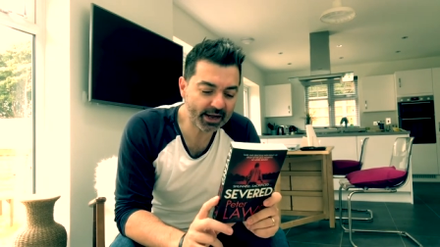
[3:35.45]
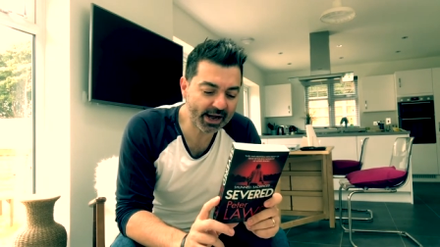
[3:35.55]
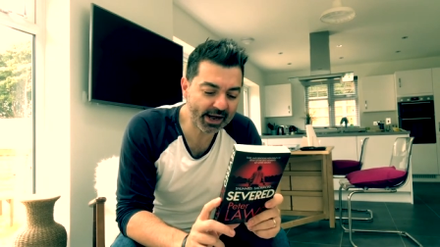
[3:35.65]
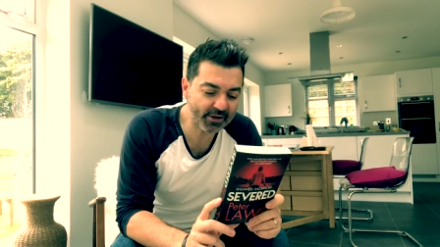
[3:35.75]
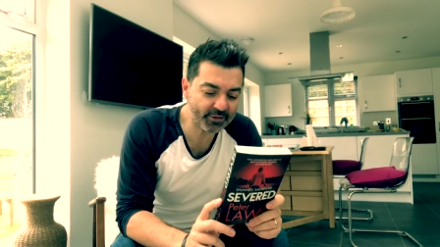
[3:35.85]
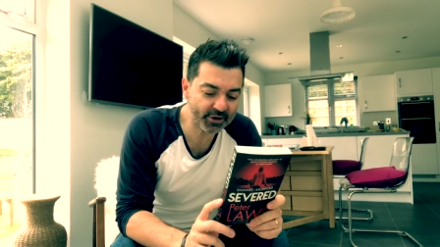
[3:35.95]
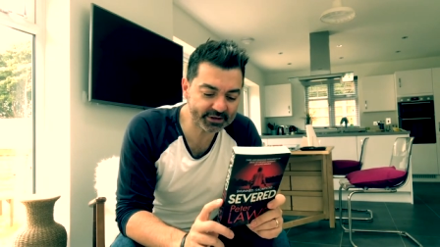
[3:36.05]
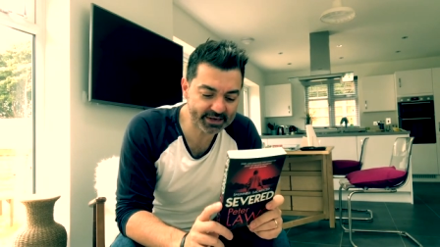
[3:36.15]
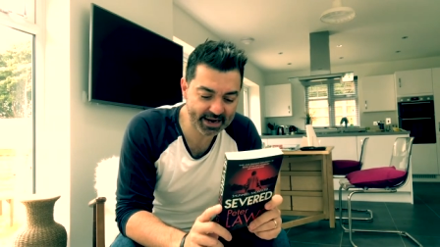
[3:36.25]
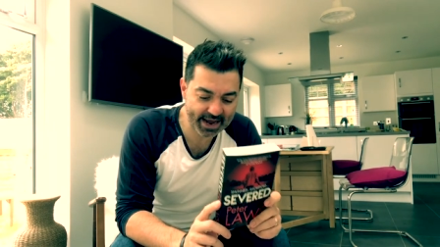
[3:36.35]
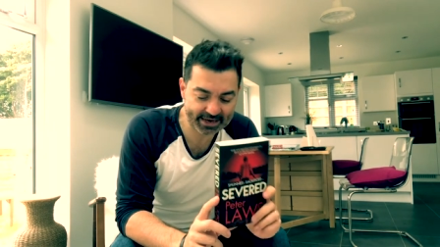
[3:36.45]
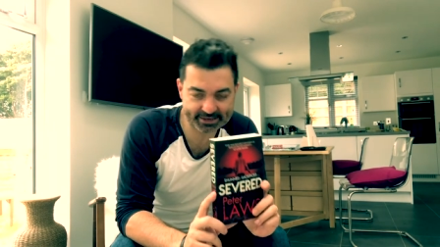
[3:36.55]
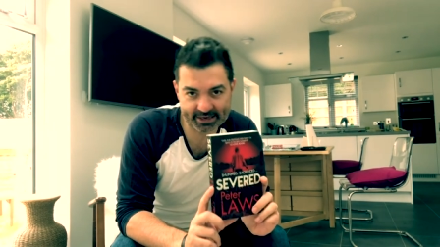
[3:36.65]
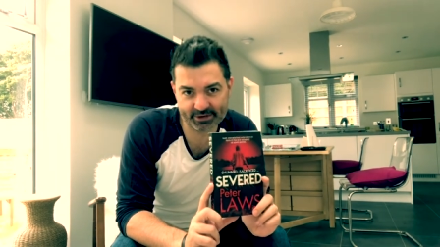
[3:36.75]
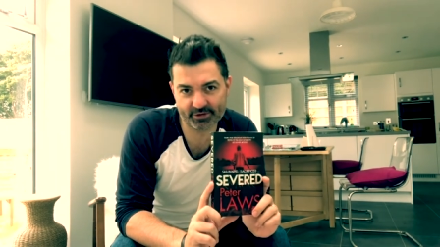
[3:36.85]
Thursday,
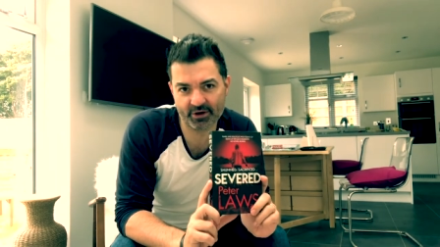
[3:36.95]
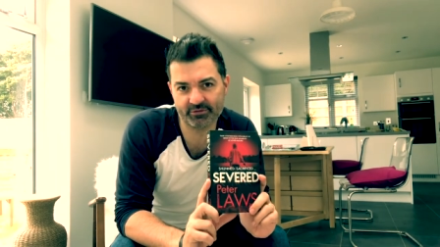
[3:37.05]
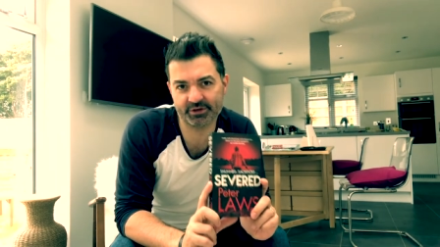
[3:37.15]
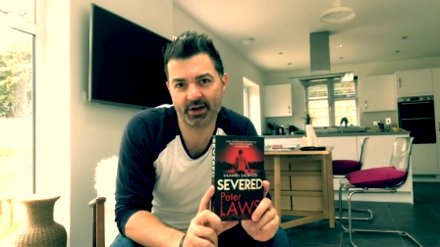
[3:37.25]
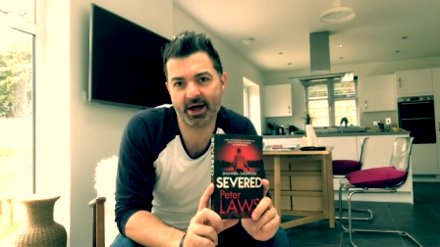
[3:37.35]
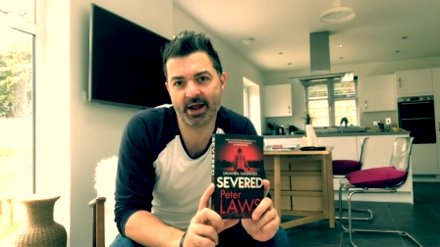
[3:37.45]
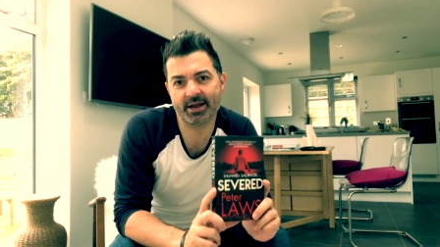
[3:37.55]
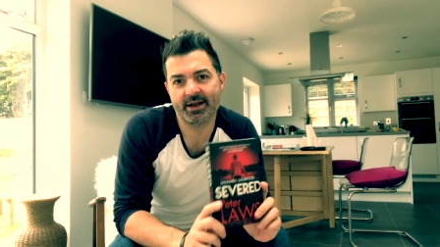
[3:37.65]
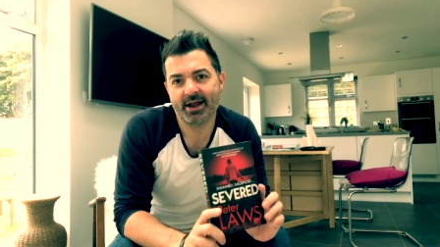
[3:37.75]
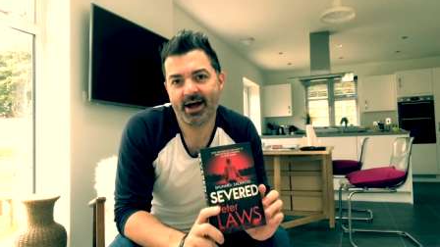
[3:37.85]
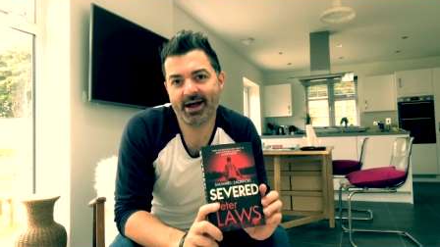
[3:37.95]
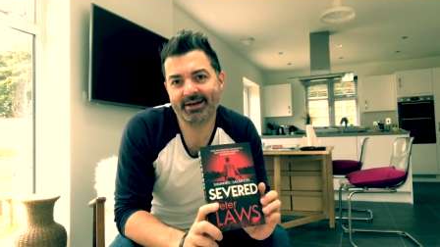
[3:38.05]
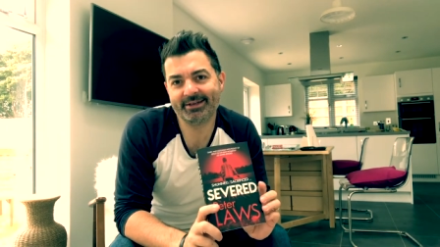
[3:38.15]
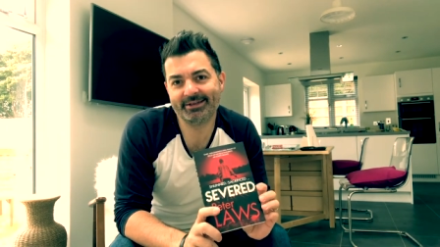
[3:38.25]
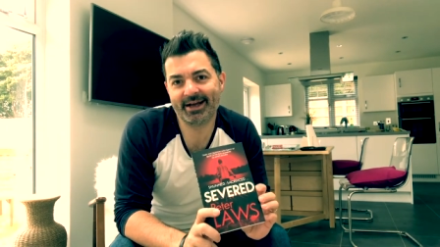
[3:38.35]
18th of July.
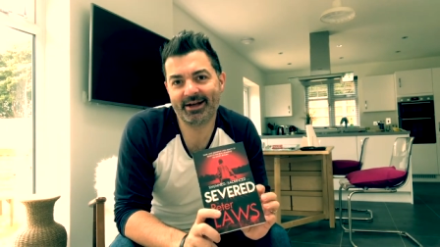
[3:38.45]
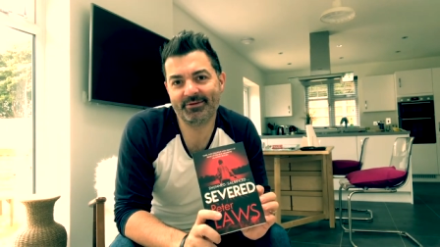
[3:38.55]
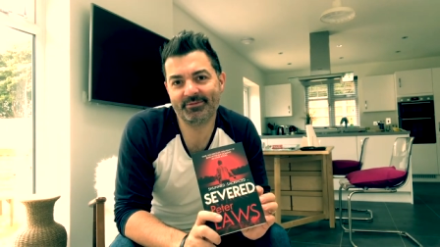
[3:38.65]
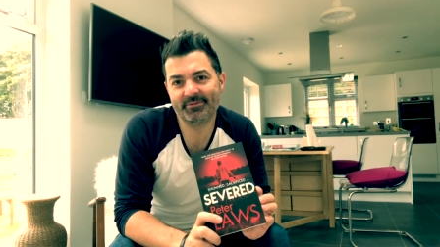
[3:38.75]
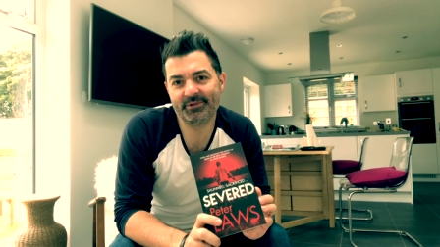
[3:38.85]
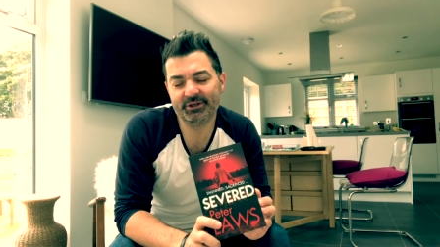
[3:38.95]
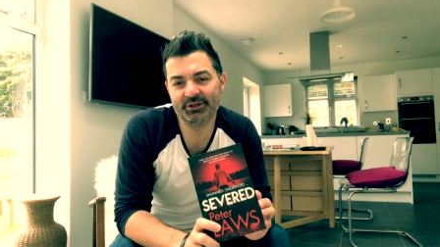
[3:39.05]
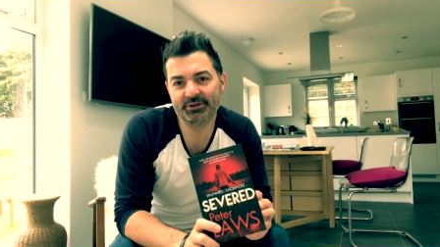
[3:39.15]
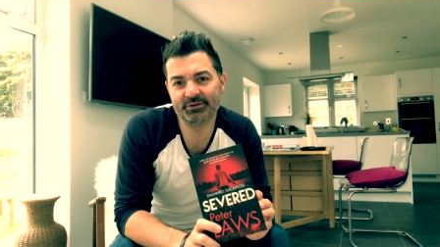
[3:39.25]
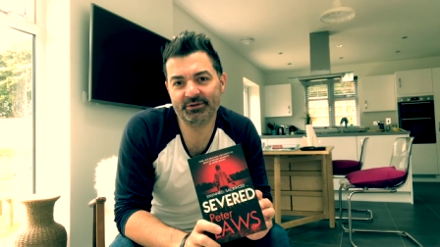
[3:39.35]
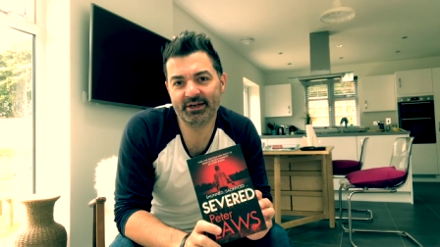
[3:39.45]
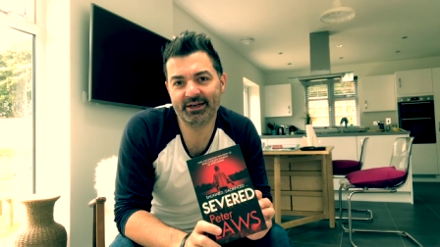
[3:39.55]
And do